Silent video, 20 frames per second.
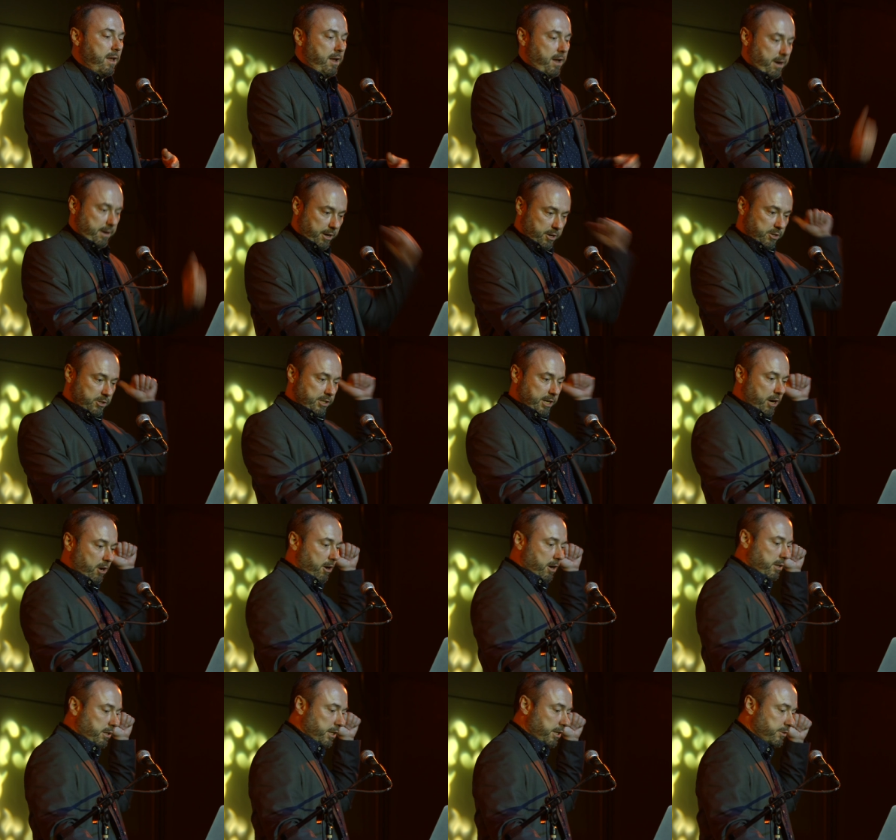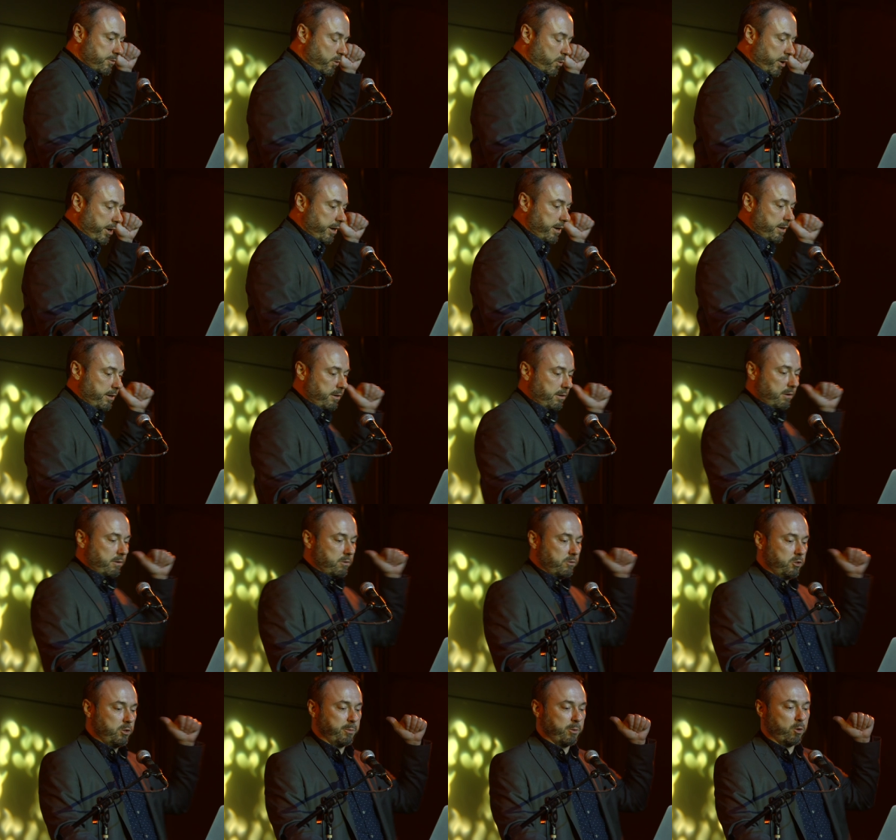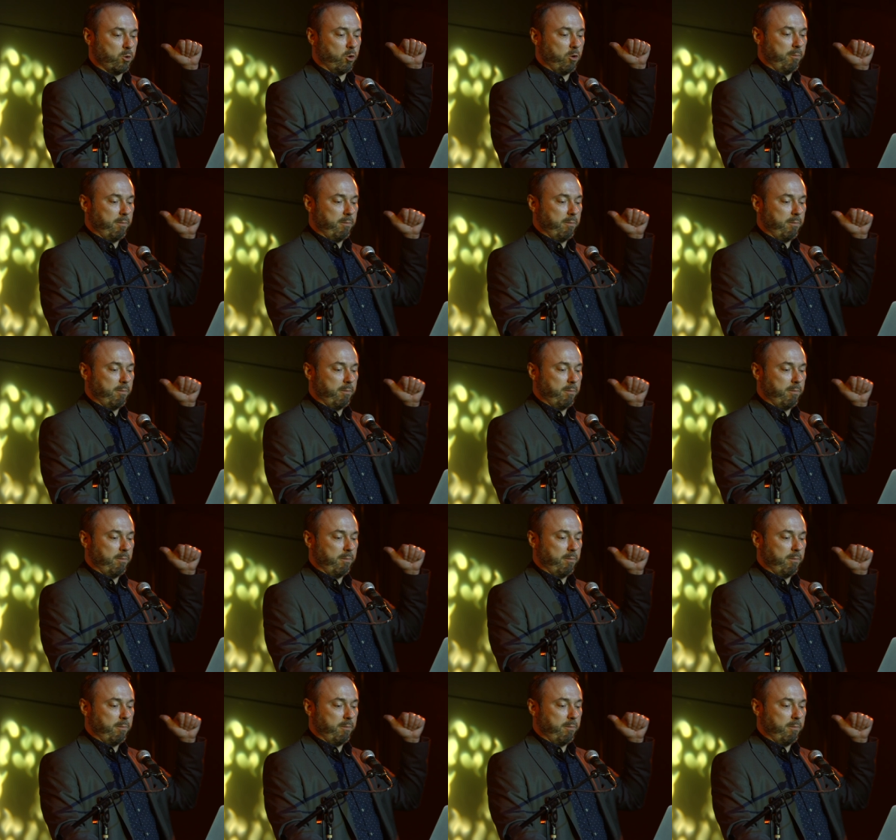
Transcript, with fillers: and here's Heracles for you in super cool